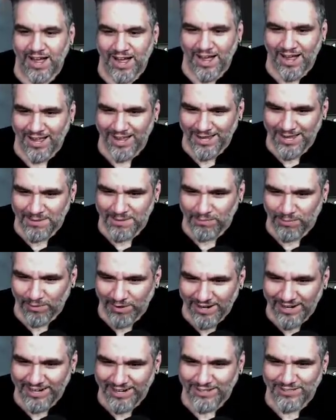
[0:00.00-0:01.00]
I,
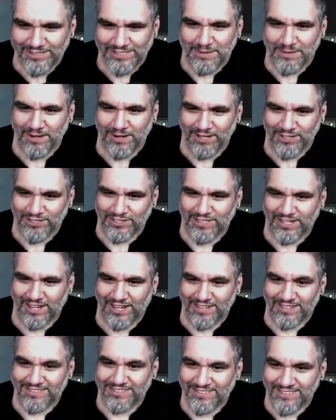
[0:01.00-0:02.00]
Brian... Here's an email I just
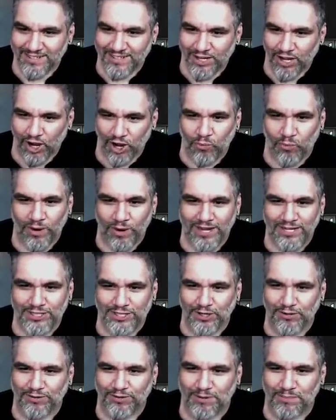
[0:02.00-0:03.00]
got. Await
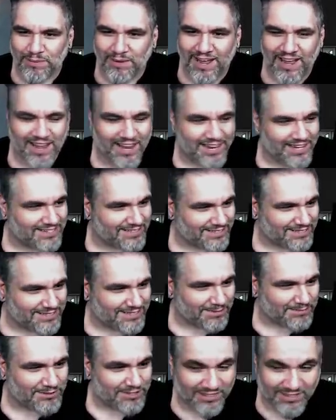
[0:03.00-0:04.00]
your reply is the
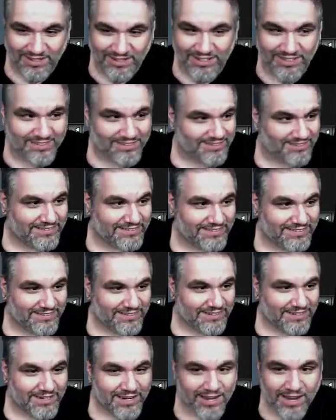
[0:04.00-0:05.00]
subject line.
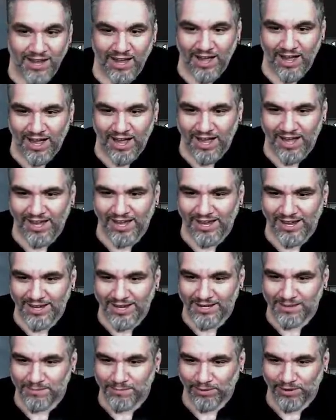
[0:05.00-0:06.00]

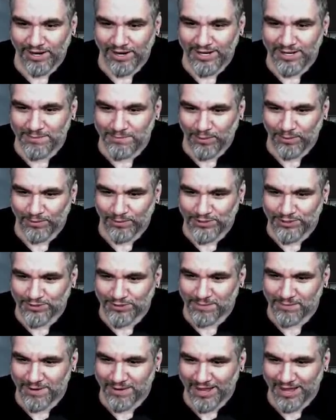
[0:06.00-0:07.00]
I, Brian
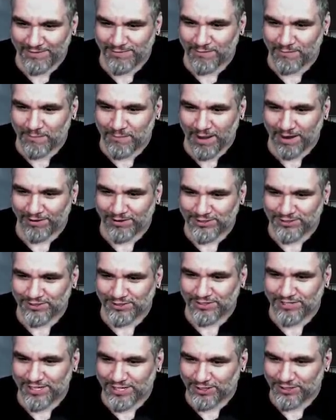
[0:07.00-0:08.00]
Polster, on behalf of
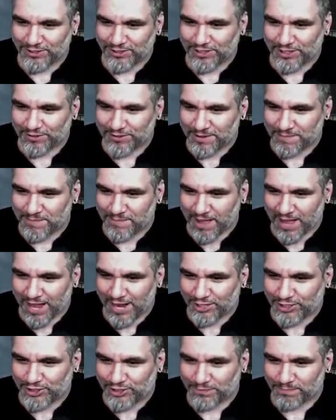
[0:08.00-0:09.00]
Barrister Yildirim
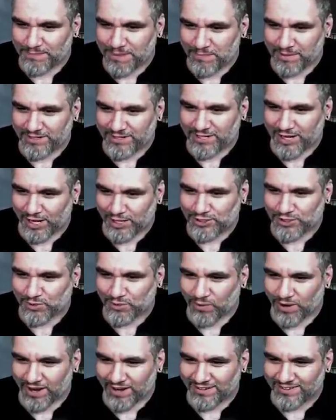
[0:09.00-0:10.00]
H. Mehmet
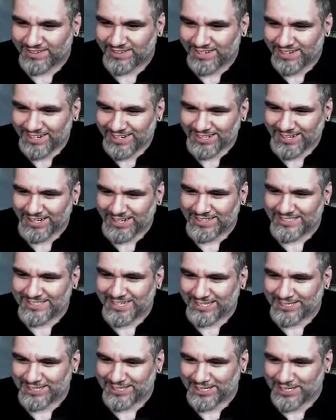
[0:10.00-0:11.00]
Esquire,
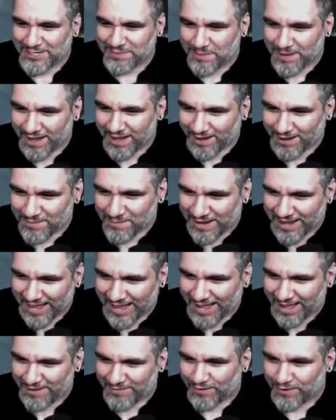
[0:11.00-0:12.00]
contacting you be on
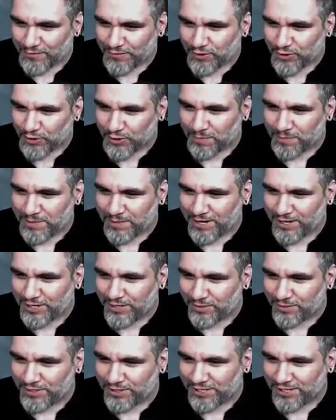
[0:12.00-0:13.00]
behalf of European
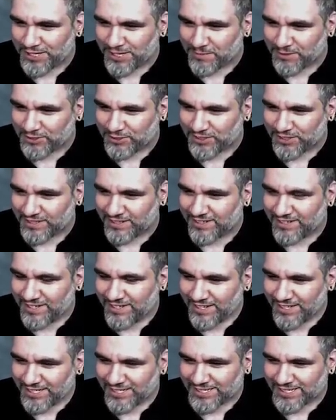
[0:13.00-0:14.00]
Union Commission
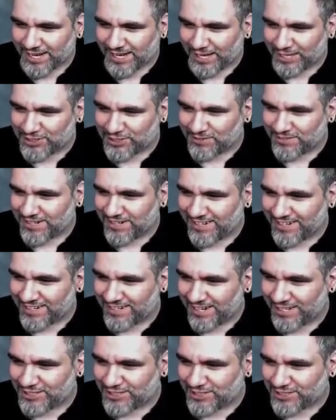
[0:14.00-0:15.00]
slash
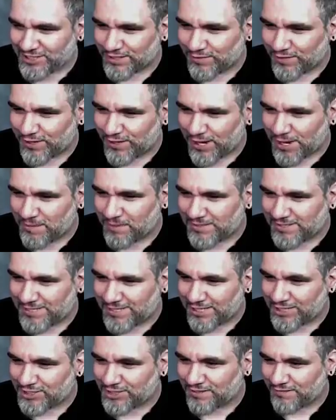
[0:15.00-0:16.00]
United Nations for
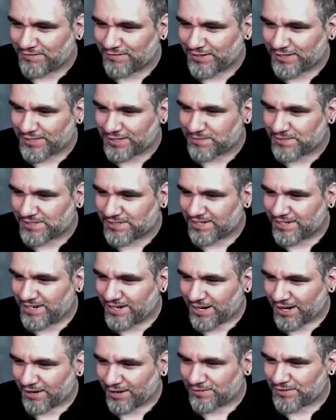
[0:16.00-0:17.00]
compensation of victims
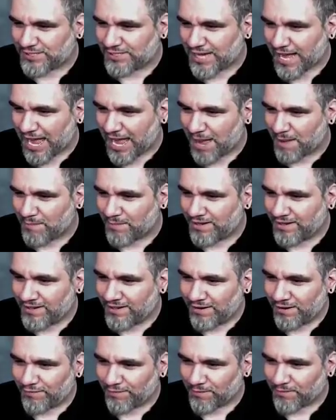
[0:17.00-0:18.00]
of scam
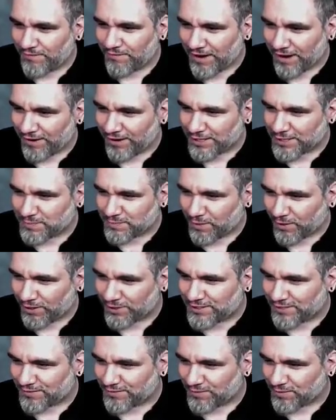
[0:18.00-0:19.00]
from various
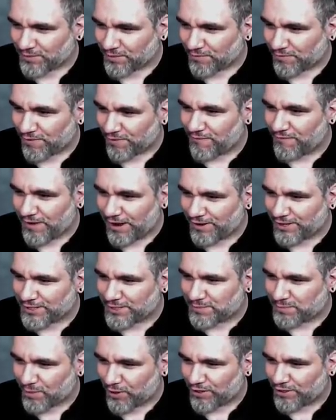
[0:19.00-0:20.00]
parts of the from
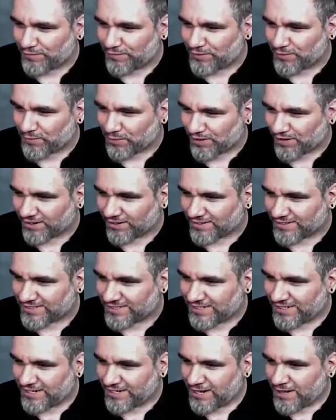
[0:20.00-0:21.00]
various part of the world,
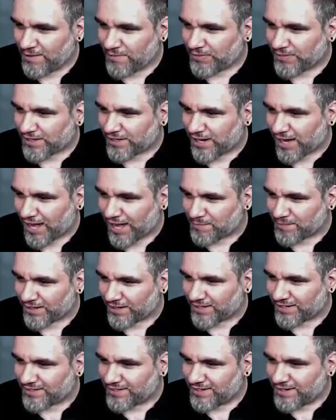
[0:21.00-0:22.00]

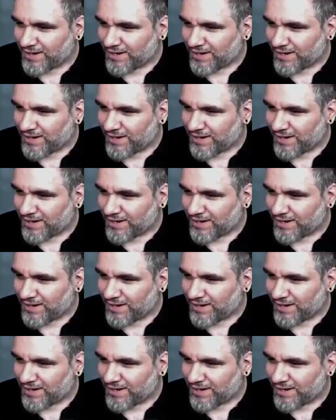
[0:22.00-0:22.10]
comma,